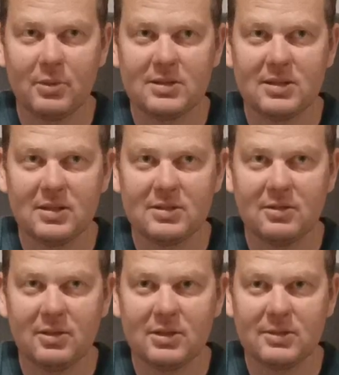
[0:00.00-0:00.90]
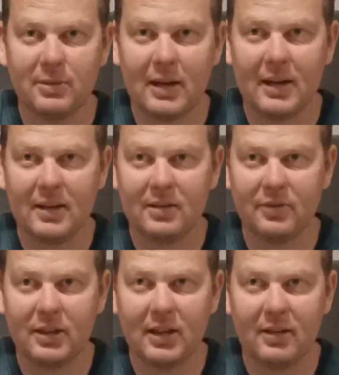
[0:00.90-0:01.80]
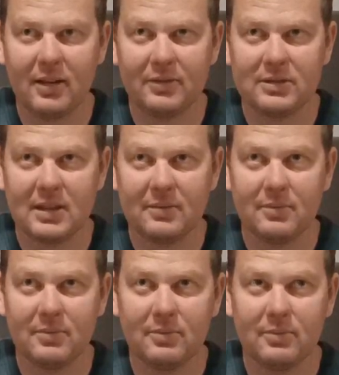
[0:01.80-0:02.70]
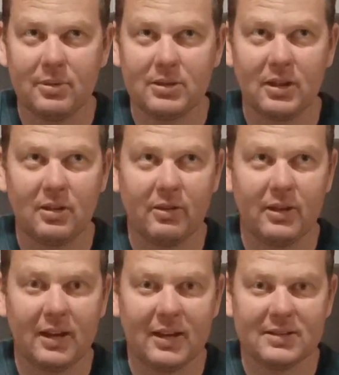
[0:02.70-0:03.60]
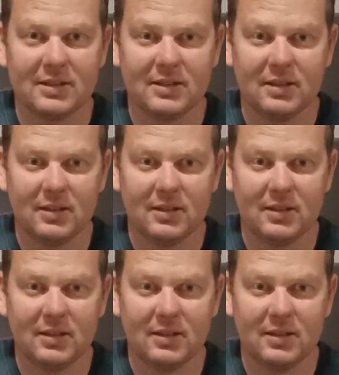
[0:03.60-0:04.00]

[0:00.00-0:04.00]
Sinister in your sprayer, you're going after something particularly nasty,